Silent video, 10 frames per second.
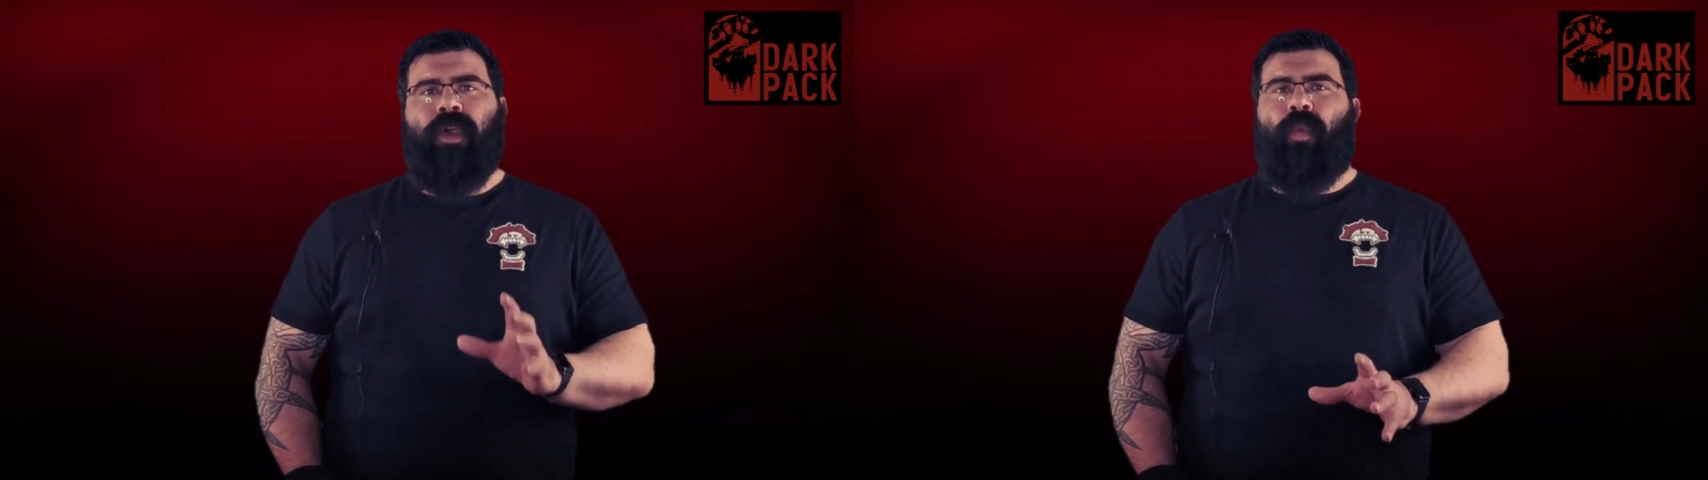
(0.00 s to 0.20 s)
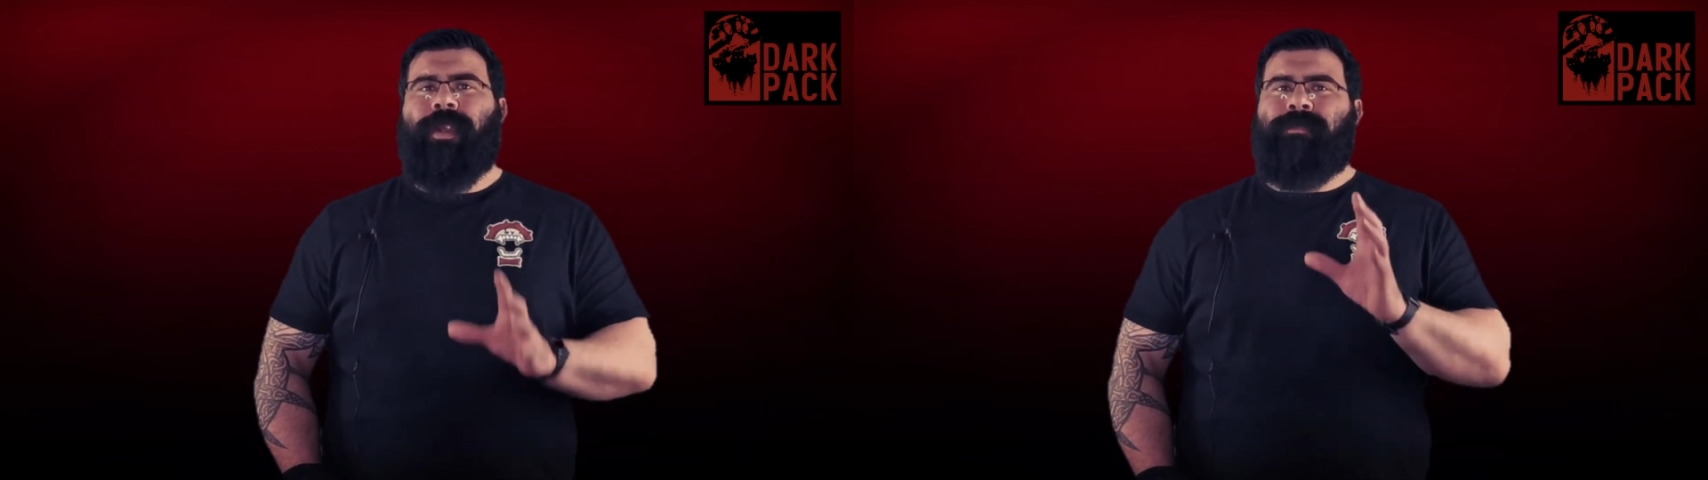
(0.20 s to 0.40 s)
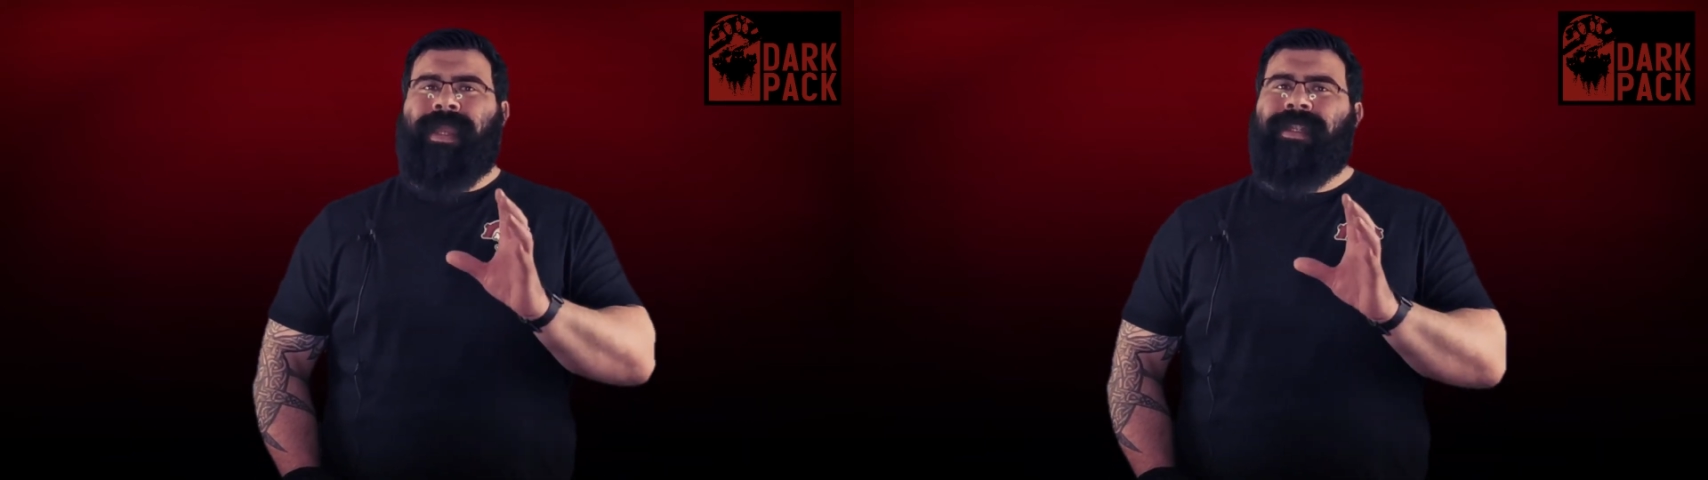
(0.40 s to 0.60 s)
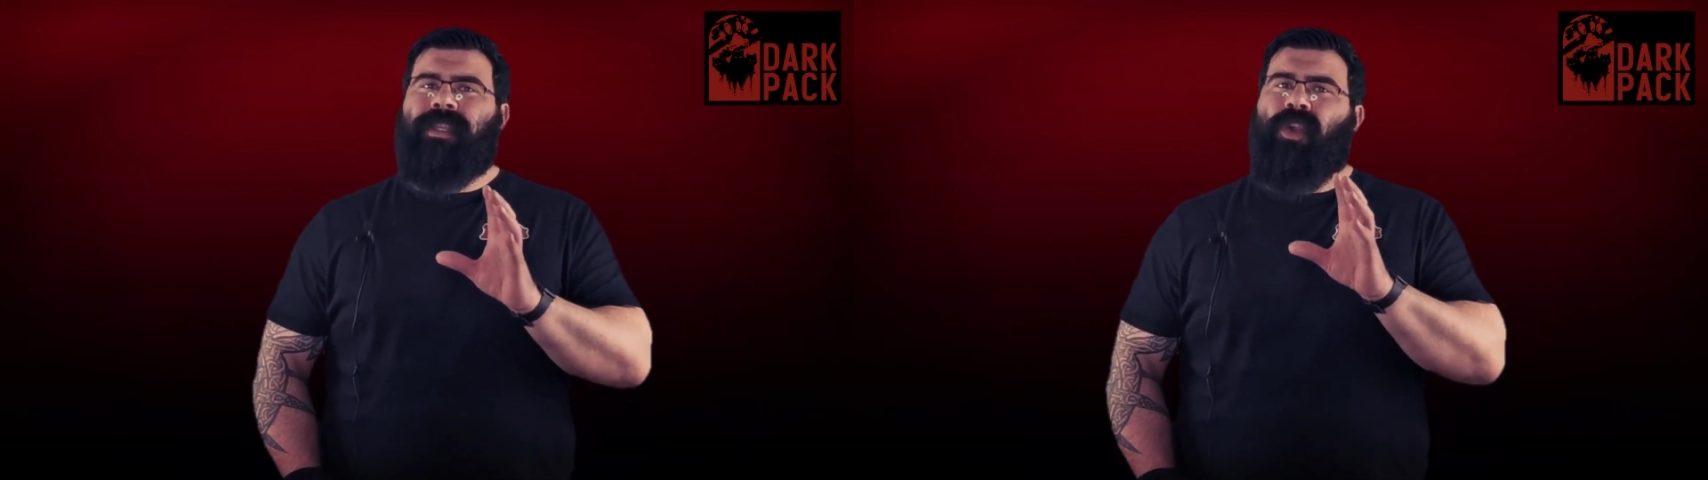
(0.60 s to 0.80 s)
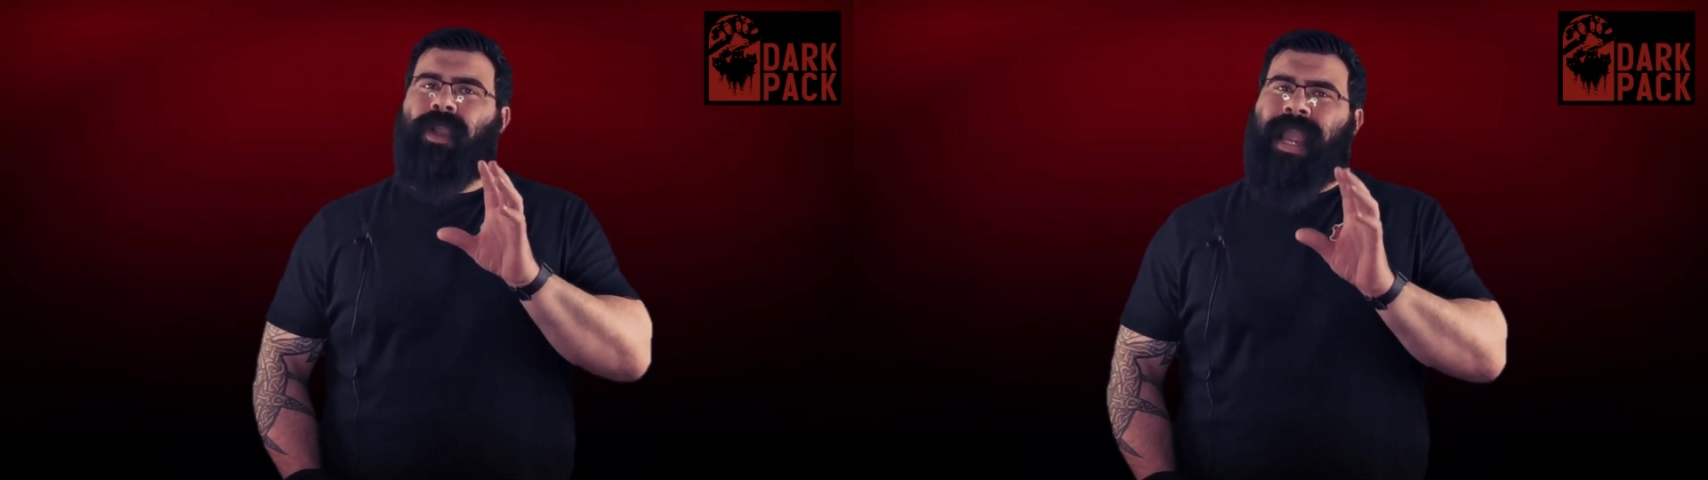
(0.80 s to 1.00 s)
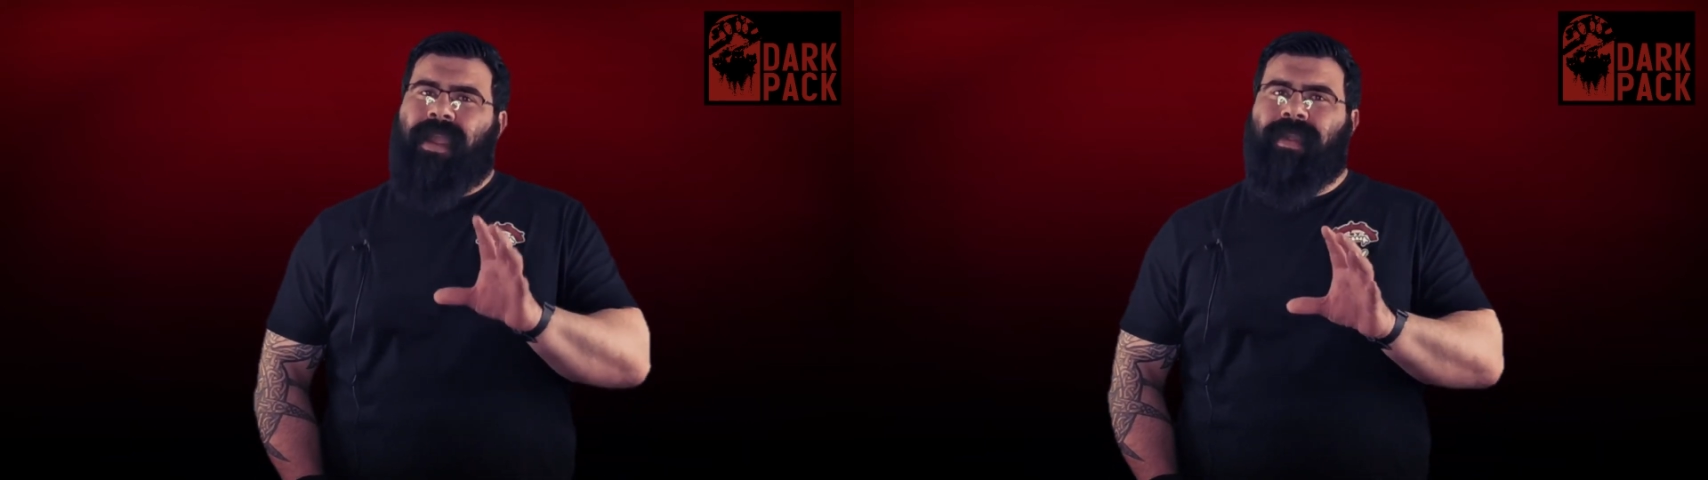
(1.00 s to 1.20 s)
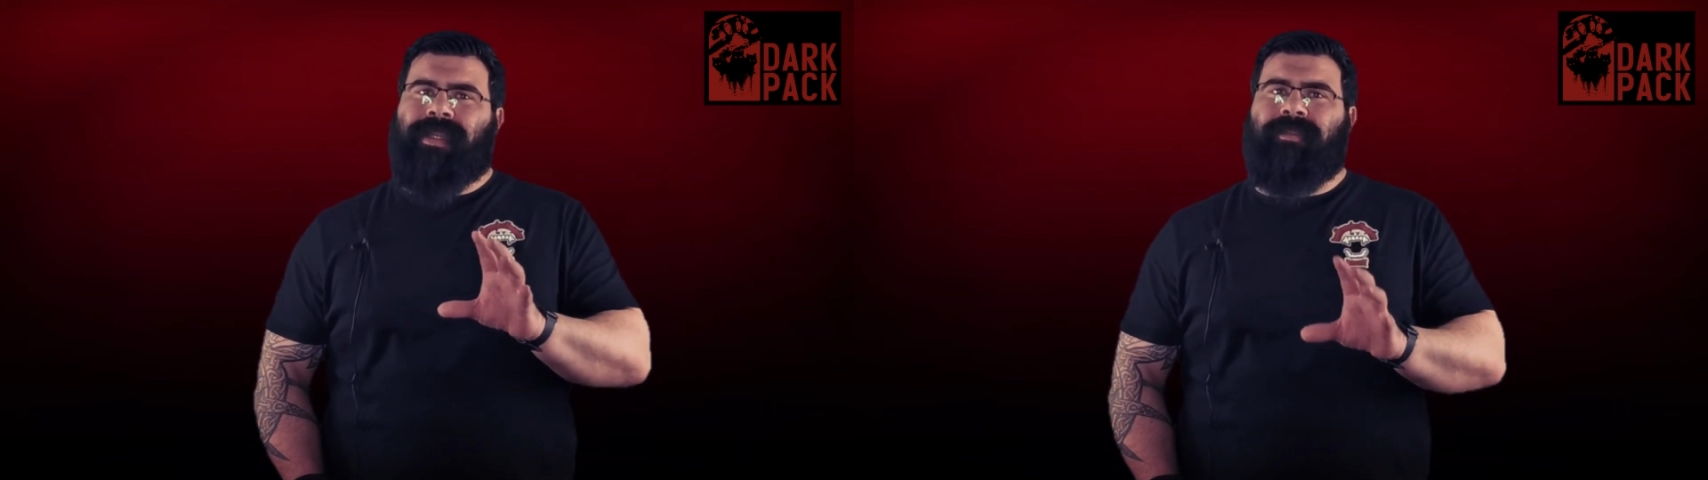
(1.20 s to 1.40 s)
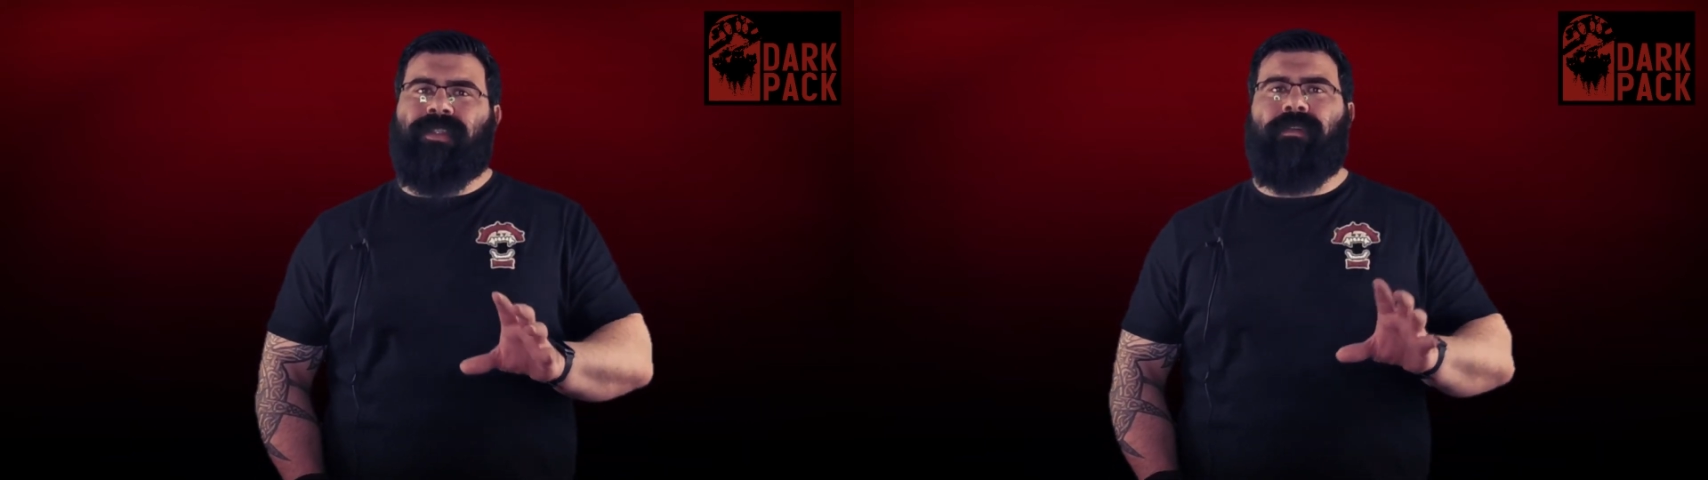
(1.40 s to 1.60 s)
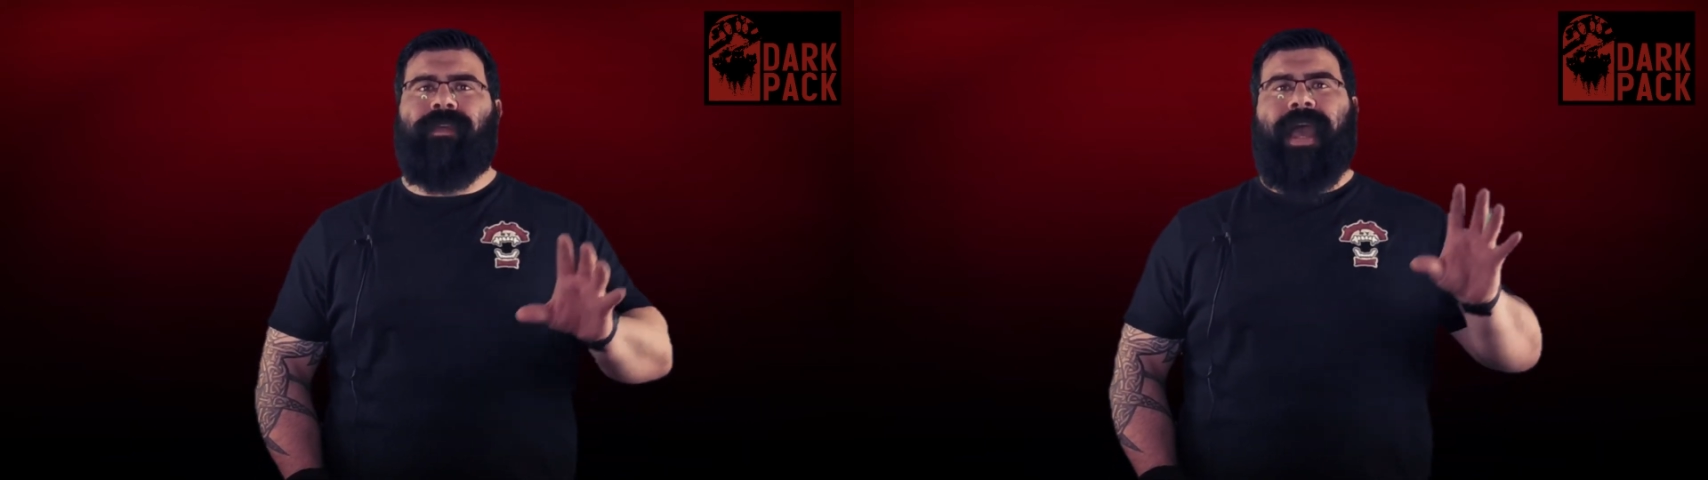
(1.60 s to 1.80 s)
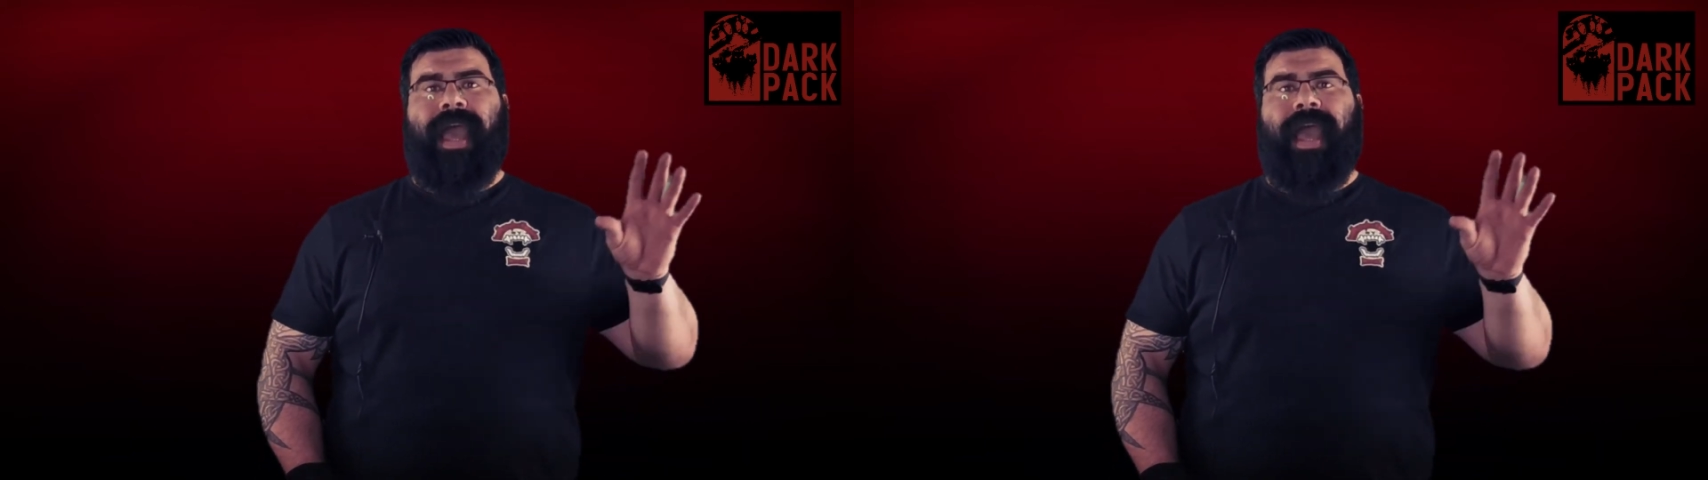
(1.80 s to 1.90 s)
which means that your character is of